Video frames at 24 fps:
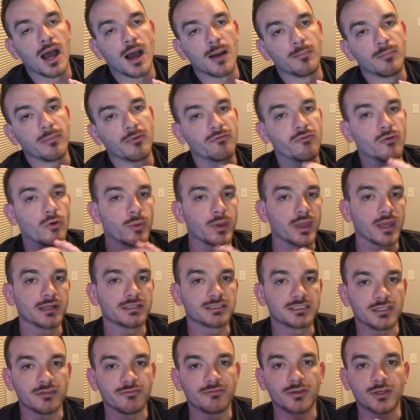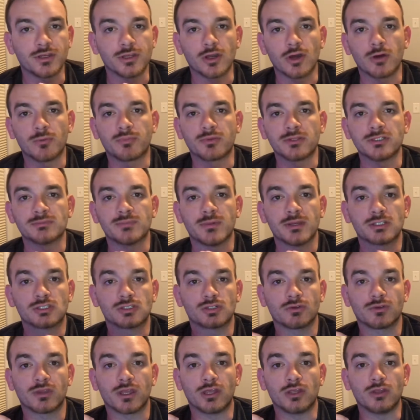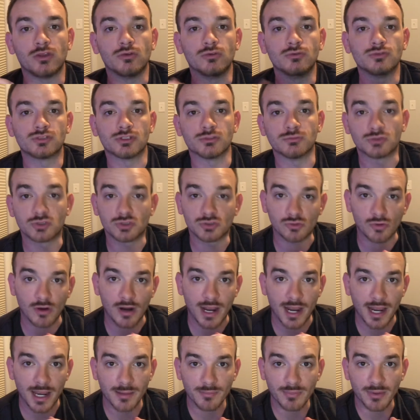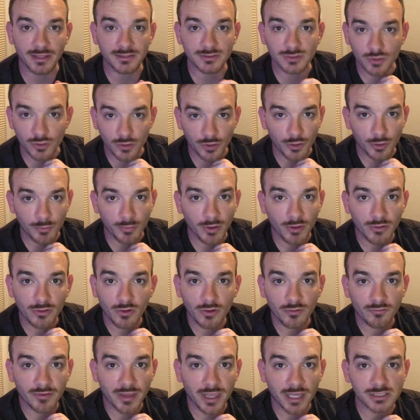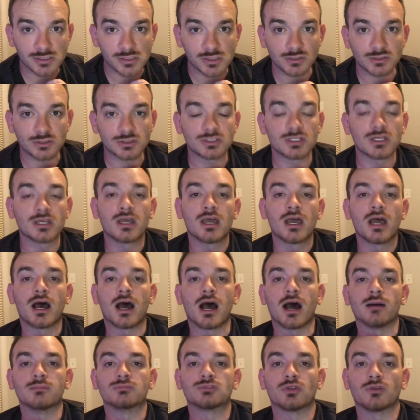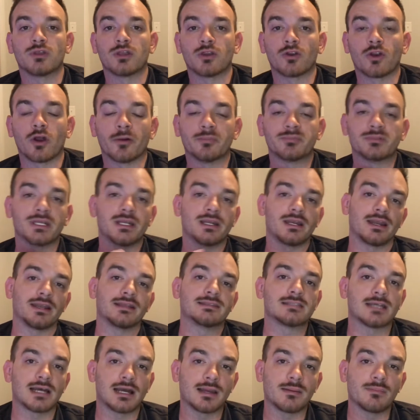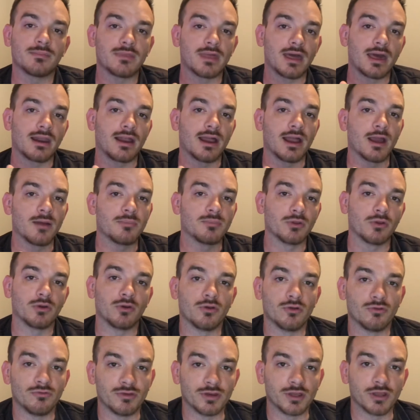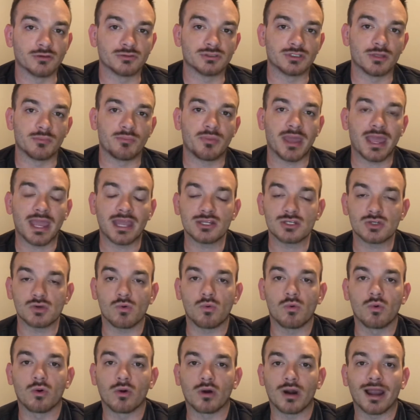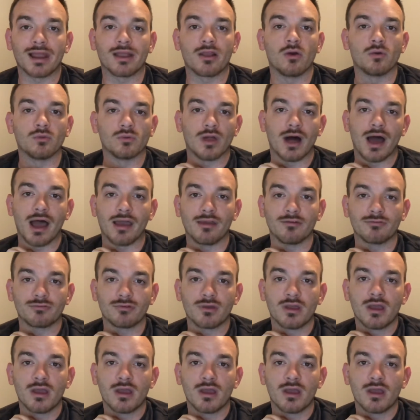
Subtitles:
Before we get into the video, please make sure that you subscribe and turn on your bell notifications so that you're updated anytime that I upload a new video to the page or I go live.